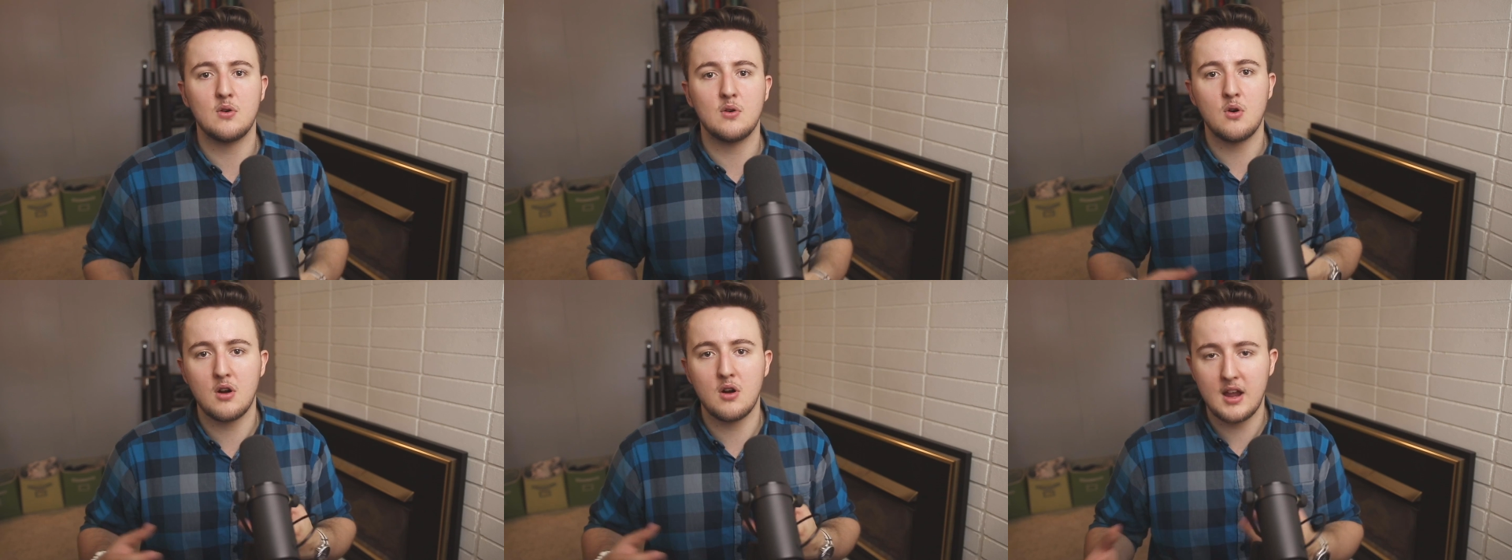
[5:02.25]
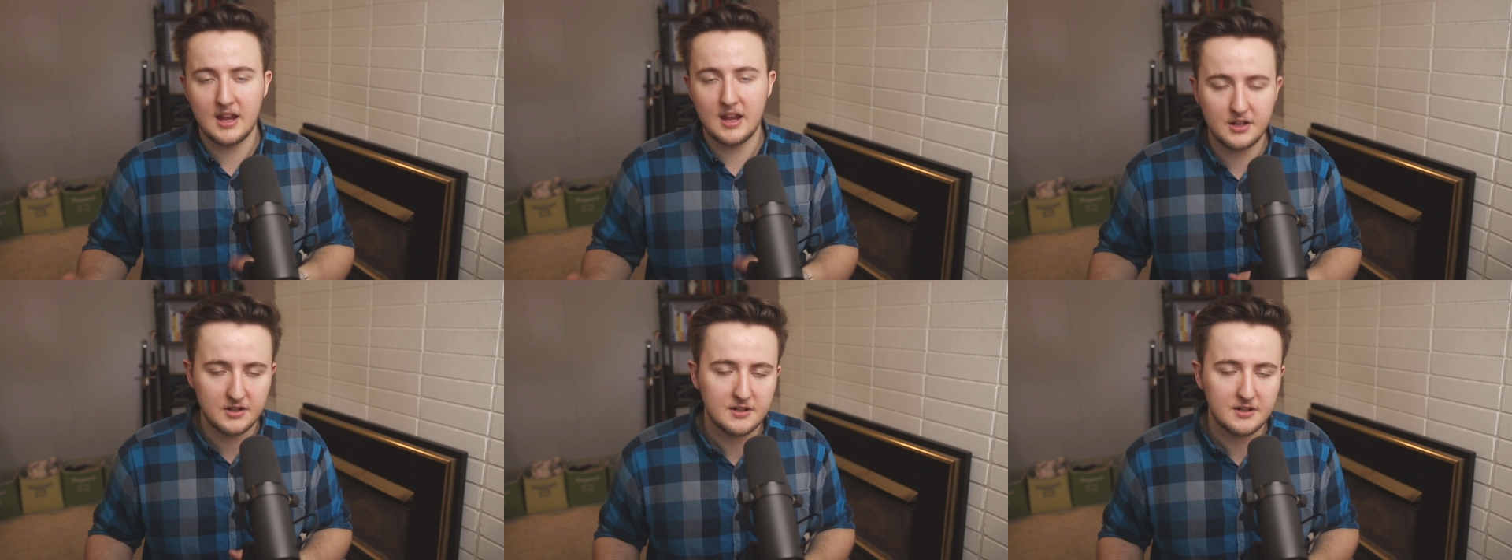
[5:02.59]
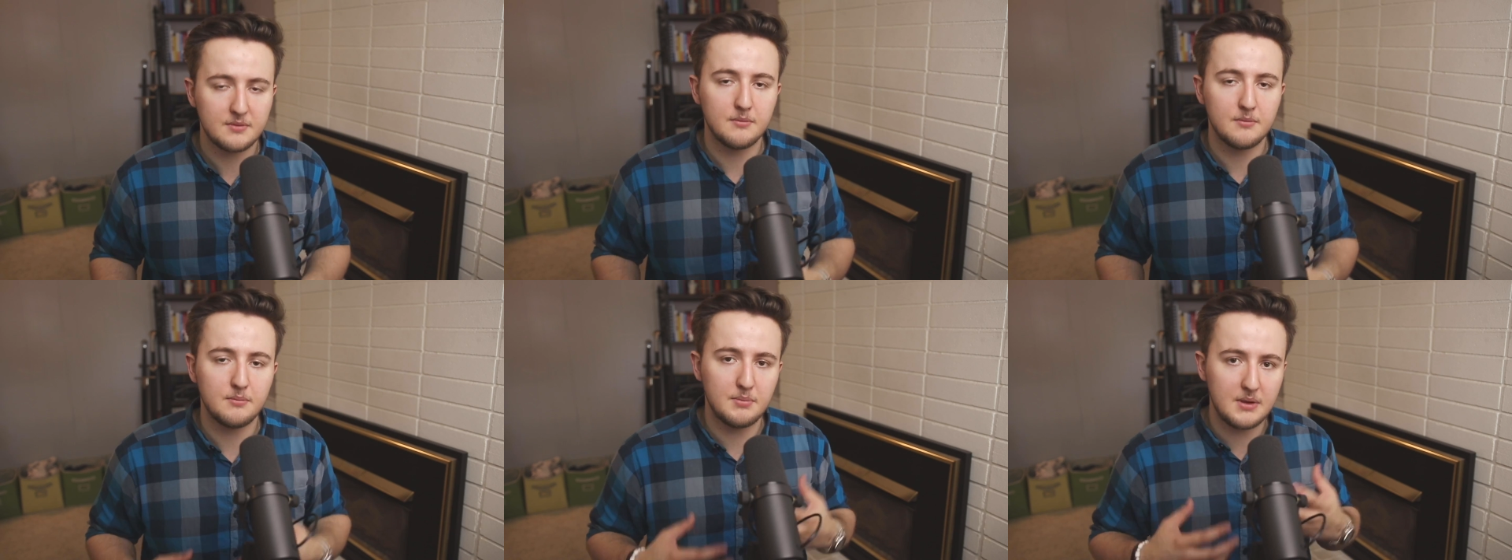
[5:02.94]
or it could
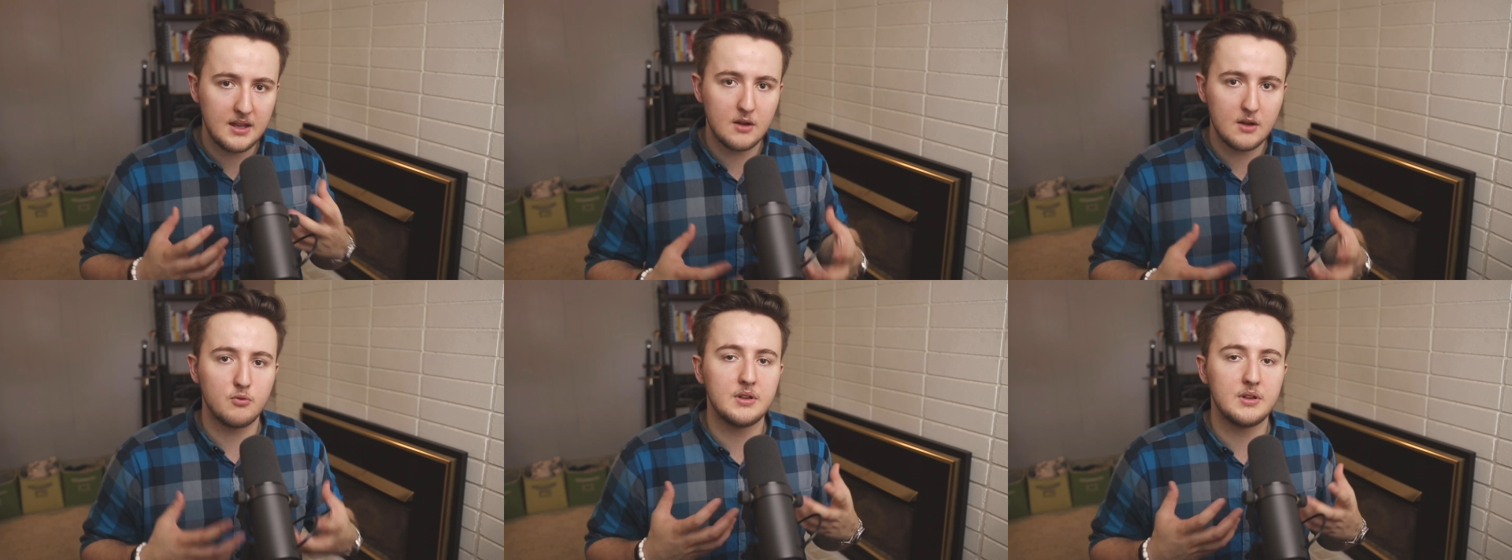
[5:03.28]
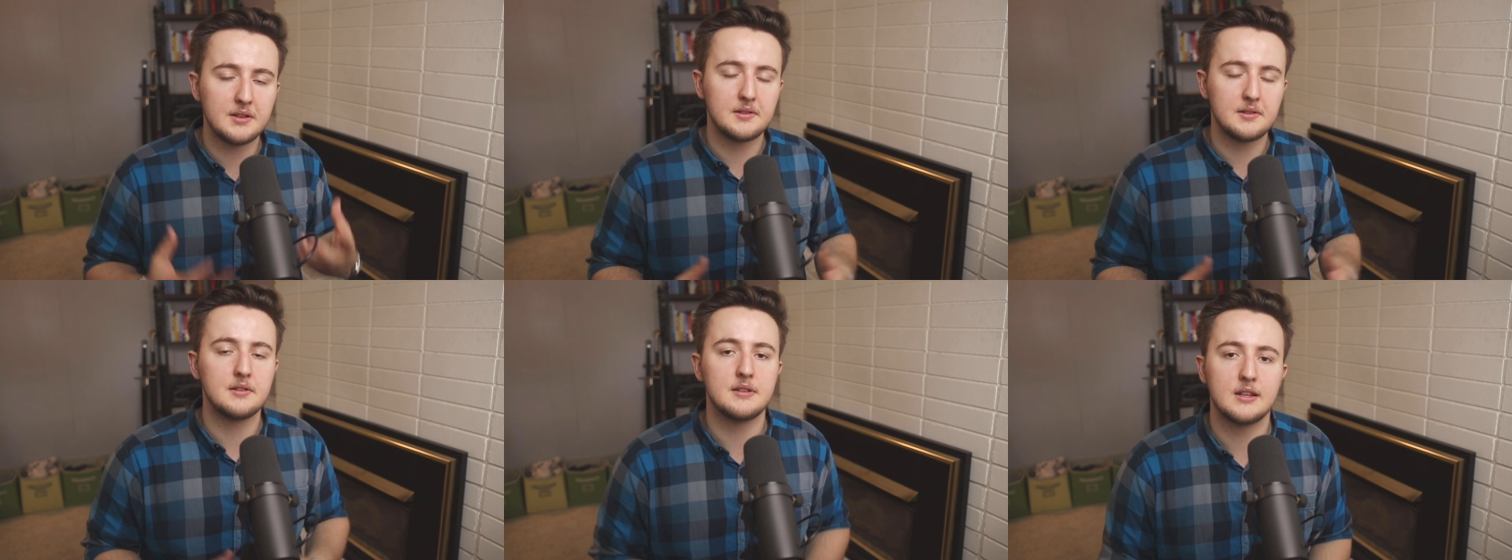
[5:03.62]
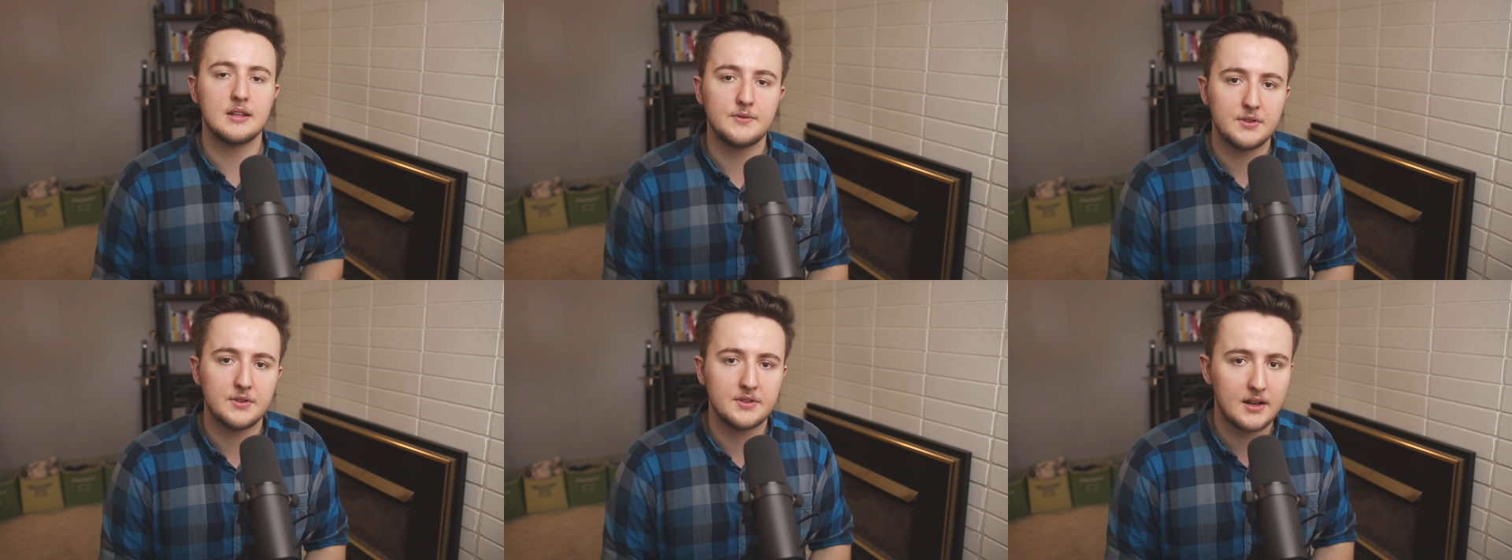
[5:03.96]
just be a really successful side